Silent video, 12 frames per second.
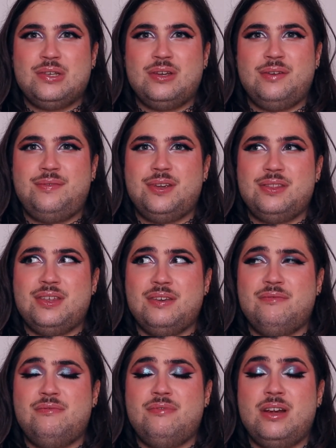I think
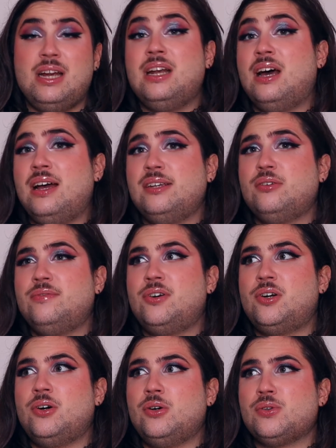they're very light
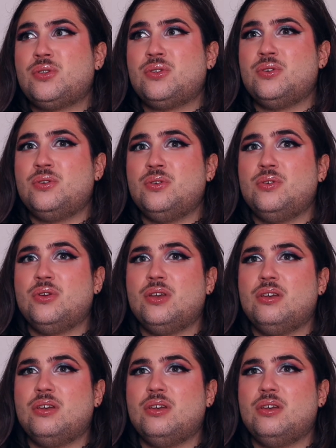overall, so